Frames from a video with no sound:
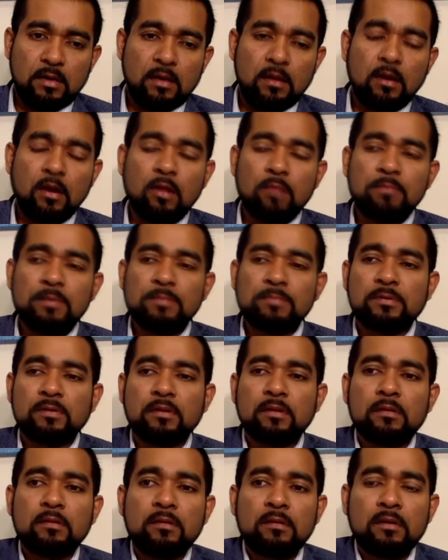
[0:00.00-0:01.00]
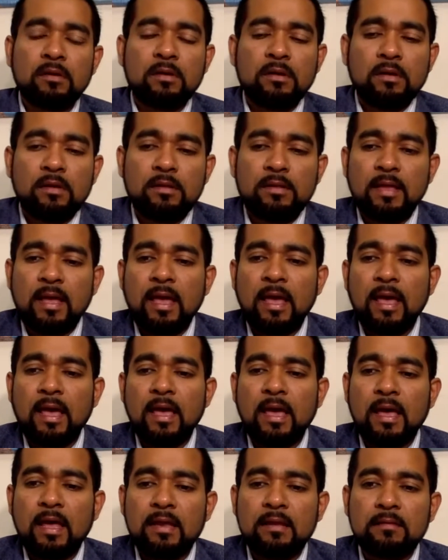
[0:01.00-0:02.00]
A lot of people, they
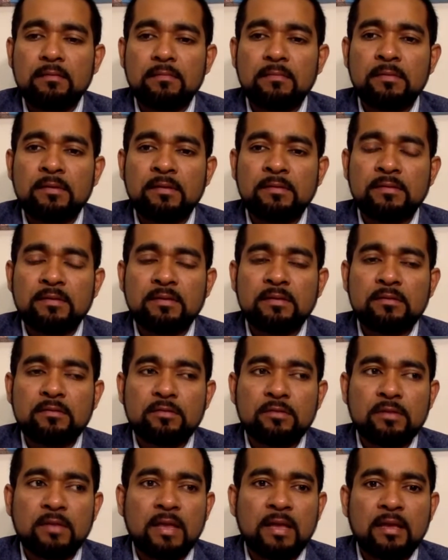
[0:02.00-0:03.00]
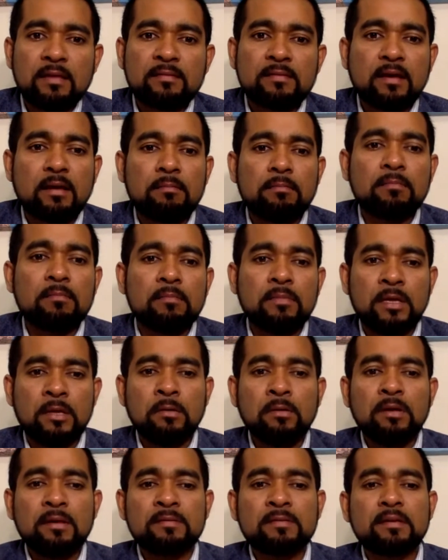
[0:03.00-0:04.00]
had disease with like some
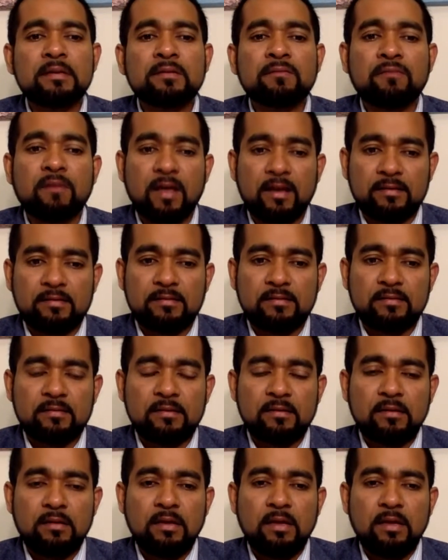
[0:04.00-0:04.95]
acid reflux,